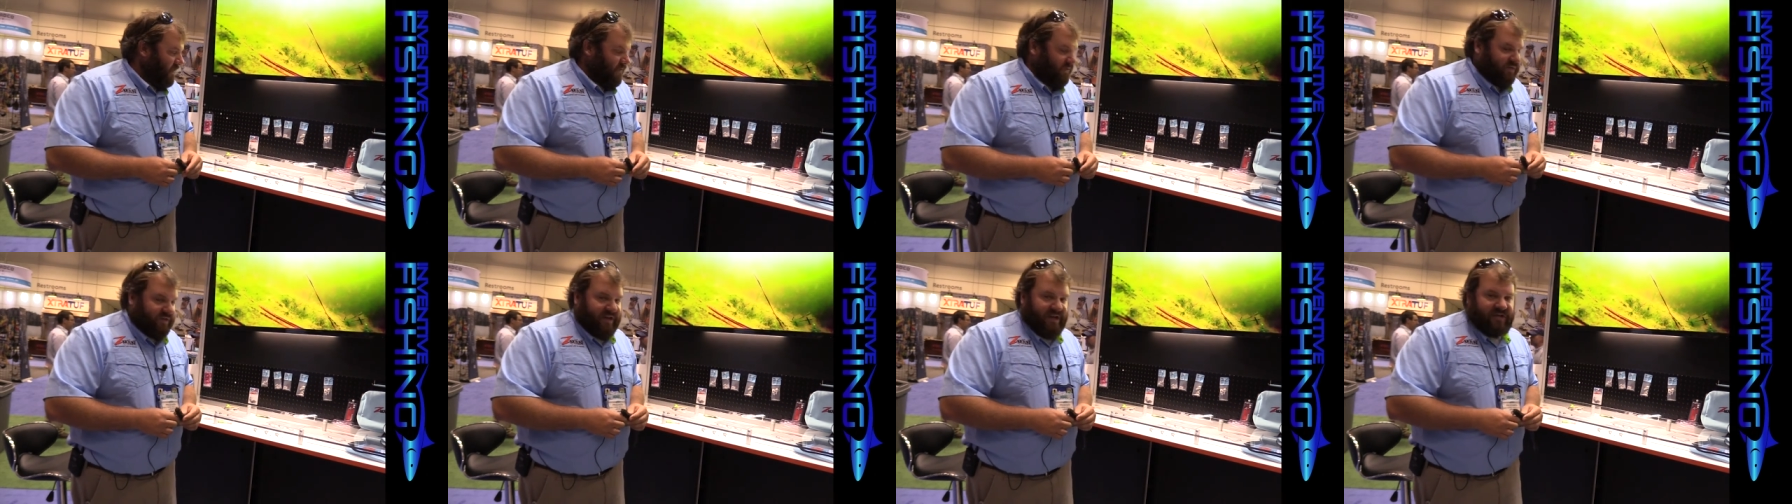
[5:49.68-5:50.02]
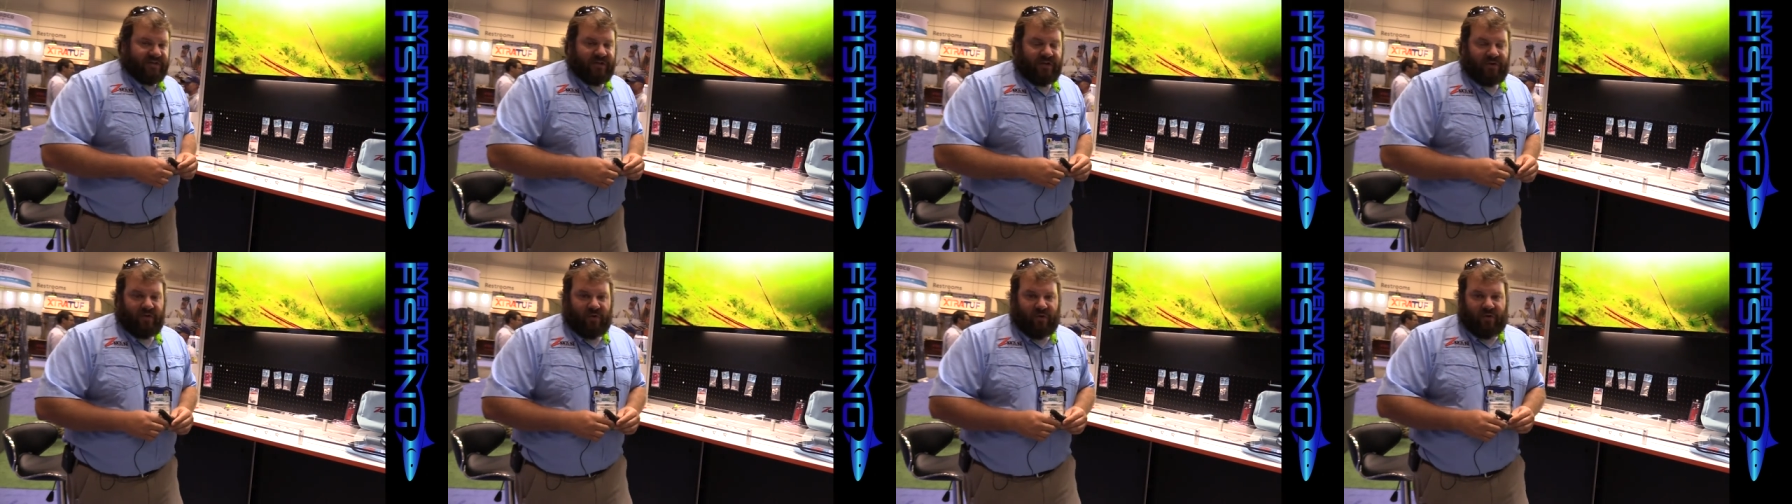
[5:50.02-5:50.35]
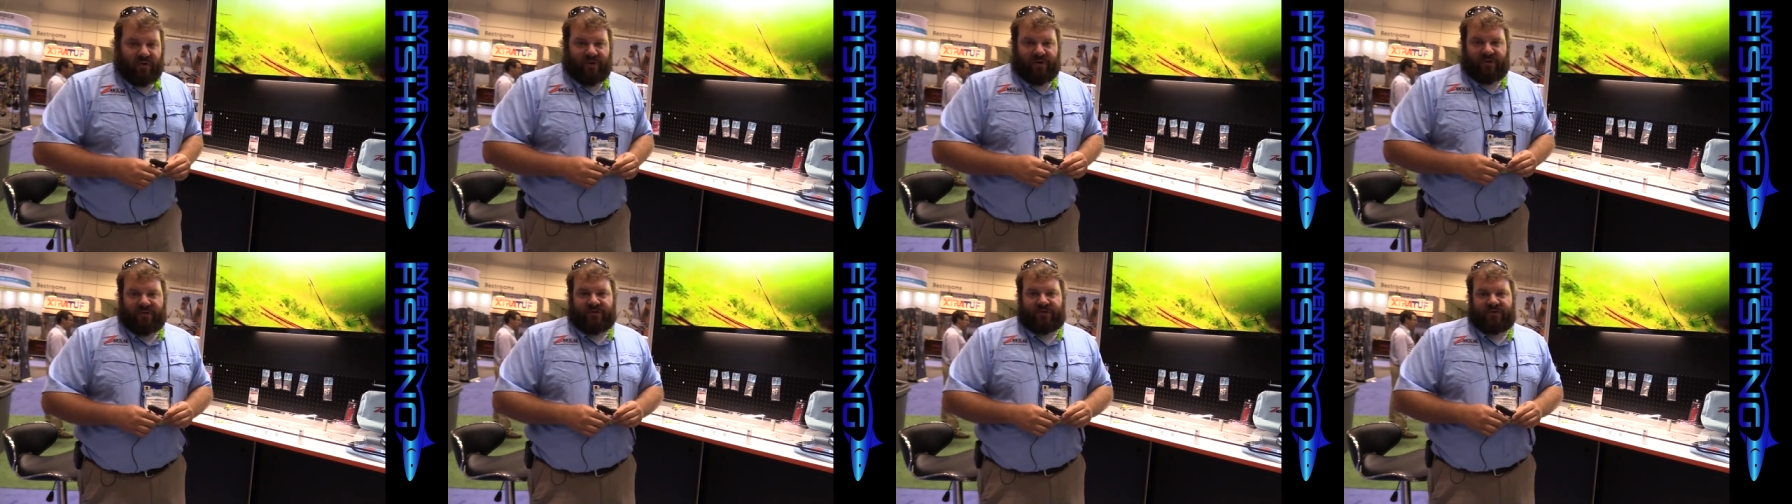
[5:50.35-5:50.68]
TT
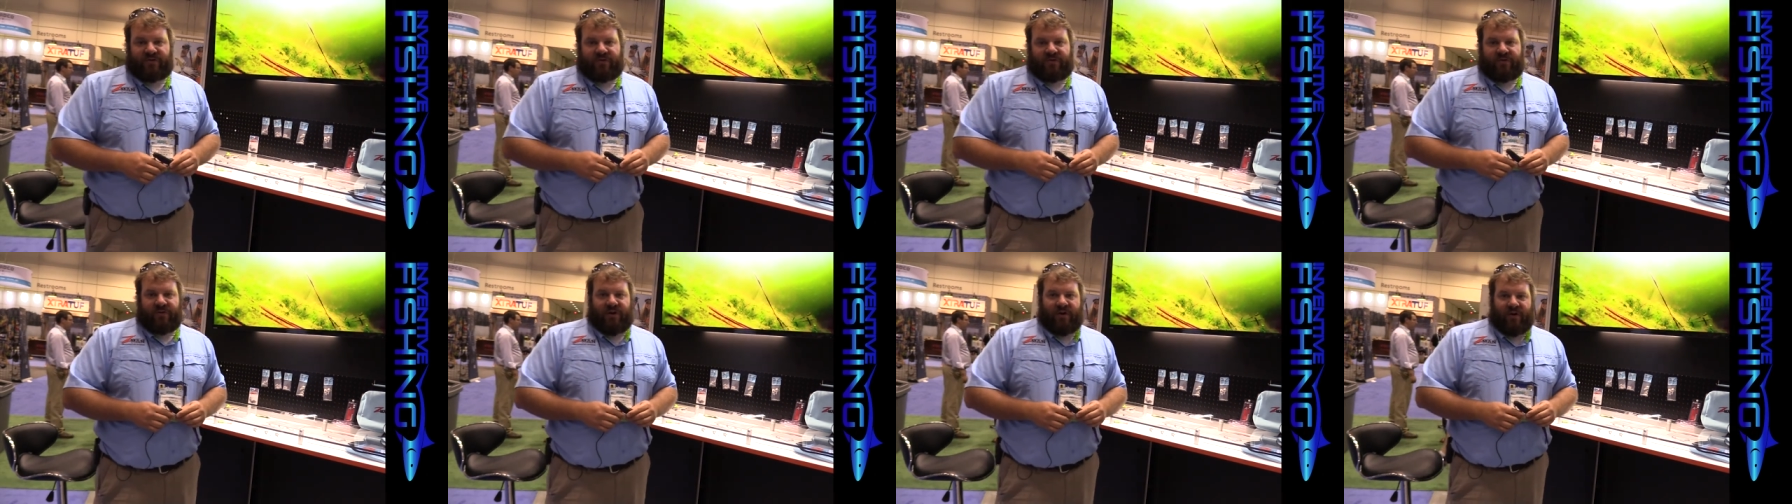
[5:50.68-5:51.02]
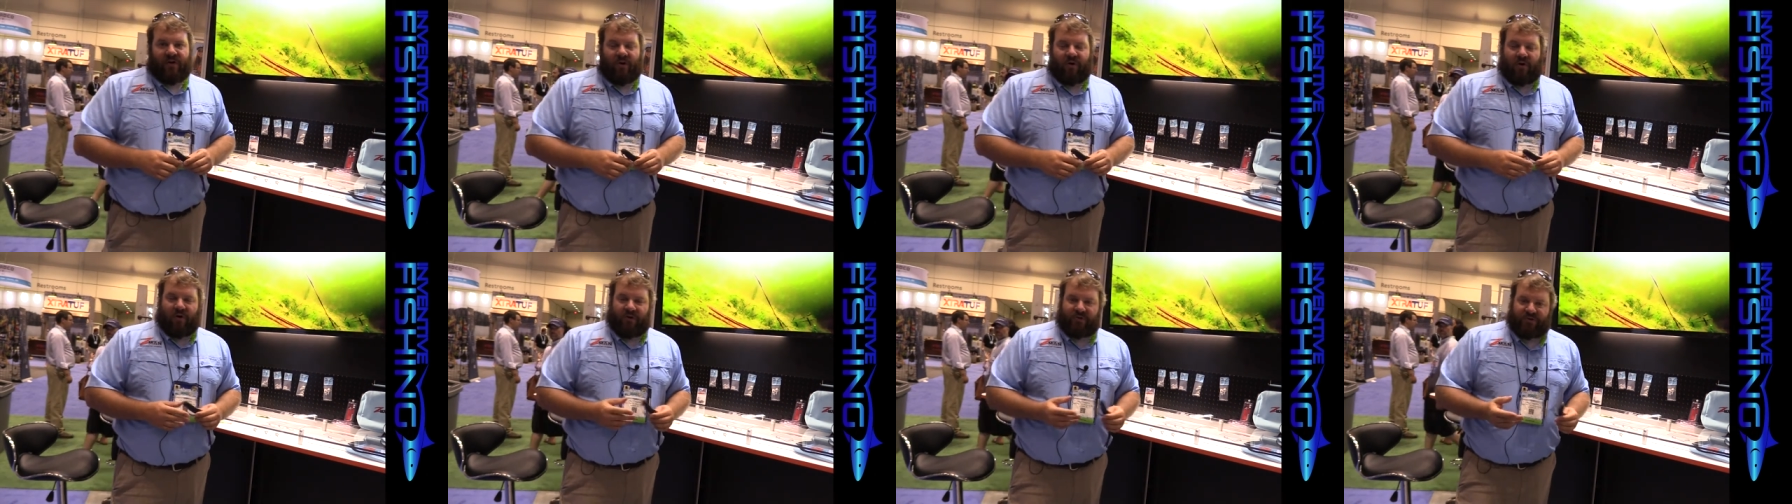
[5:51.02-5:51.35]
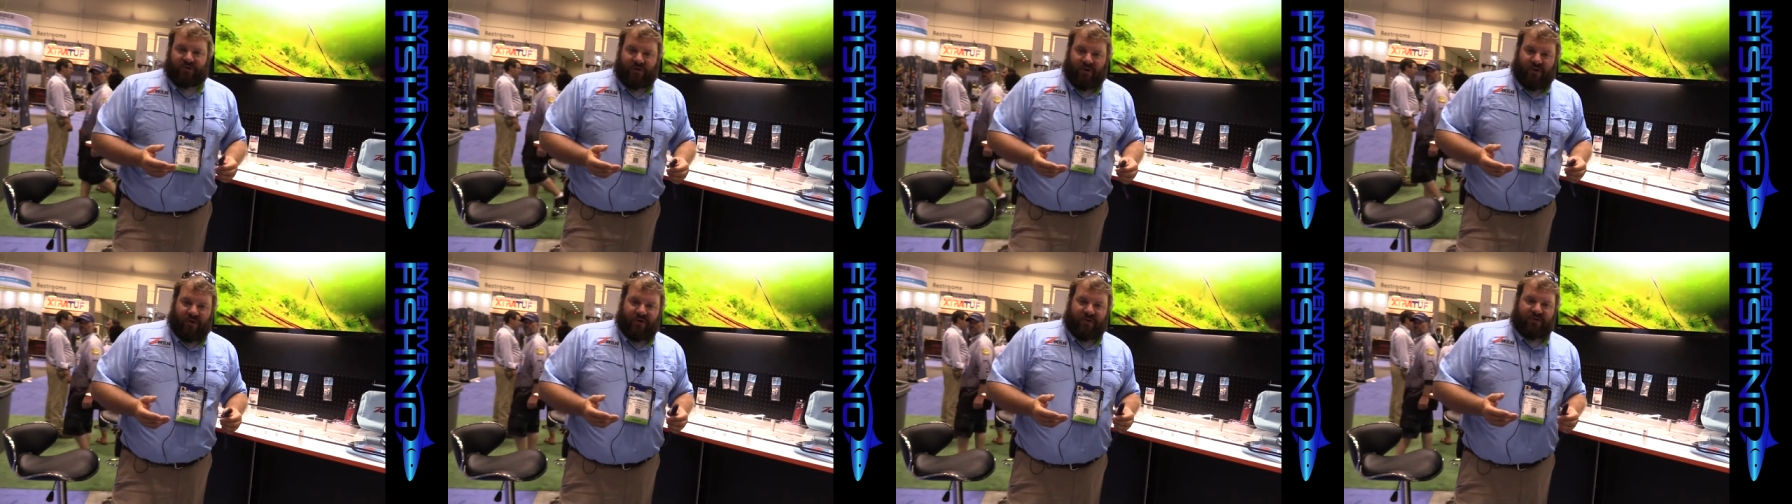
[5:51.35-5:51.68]
Lures, uh, our
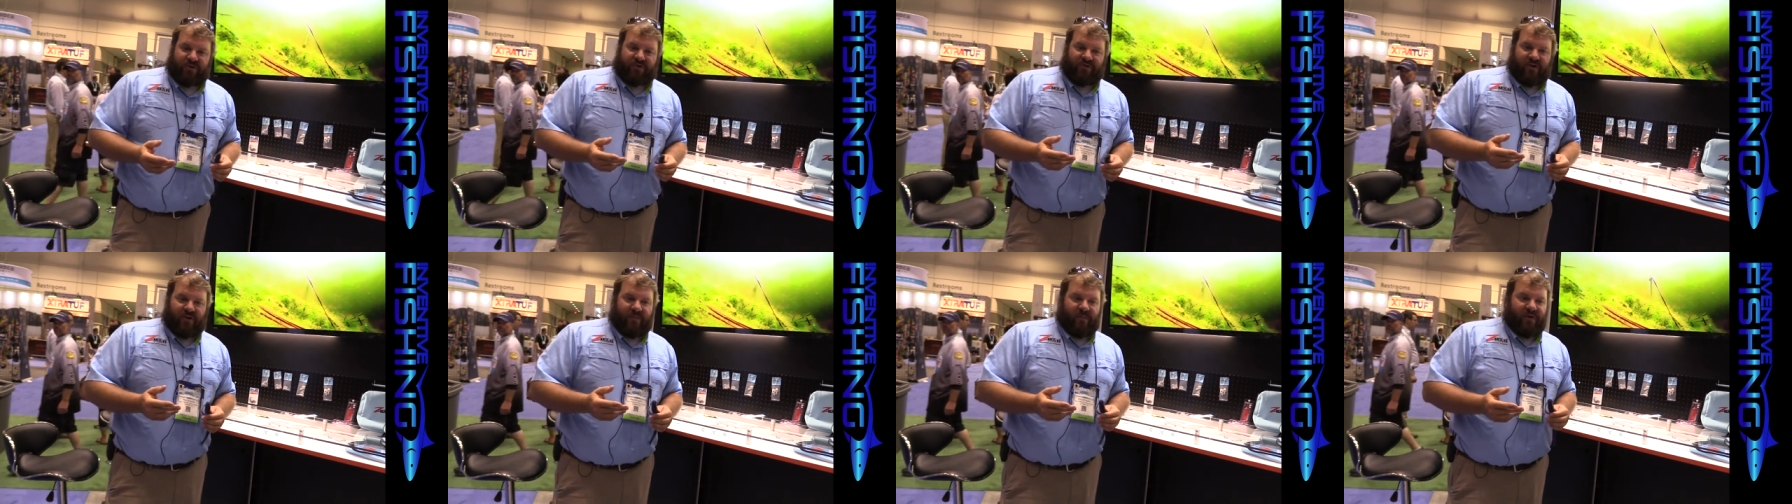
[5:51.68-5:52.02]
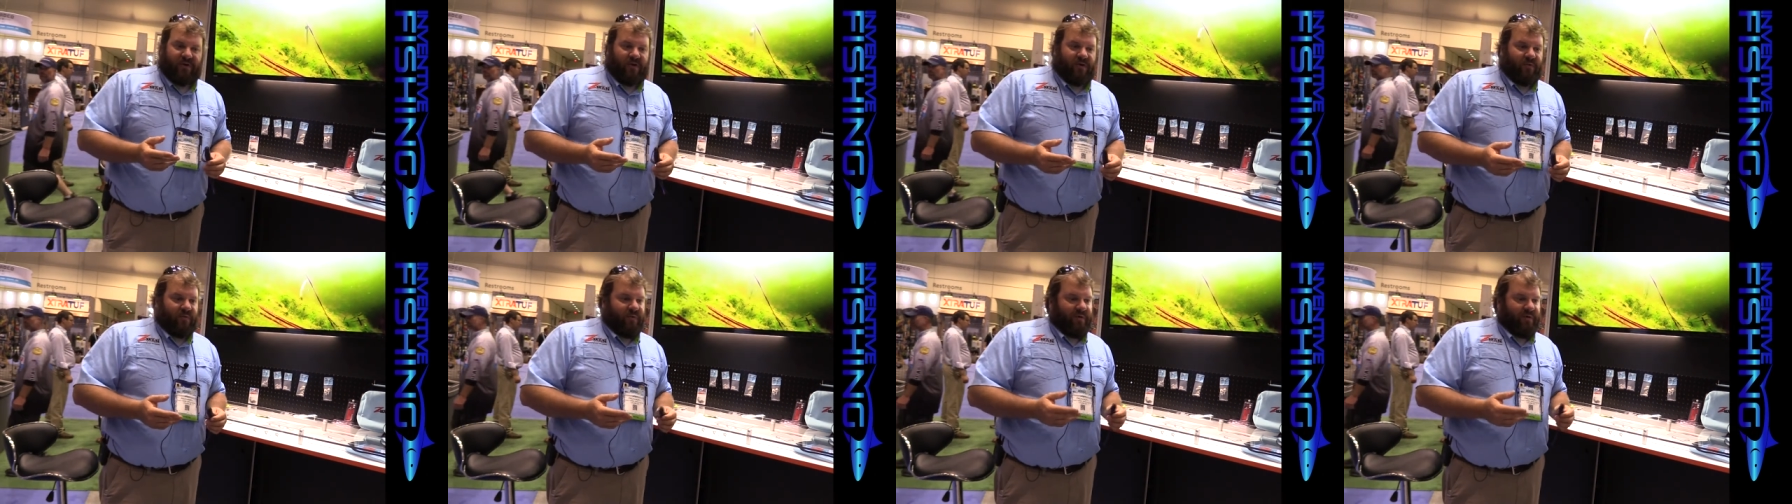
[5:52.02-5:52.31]
Australian distributor.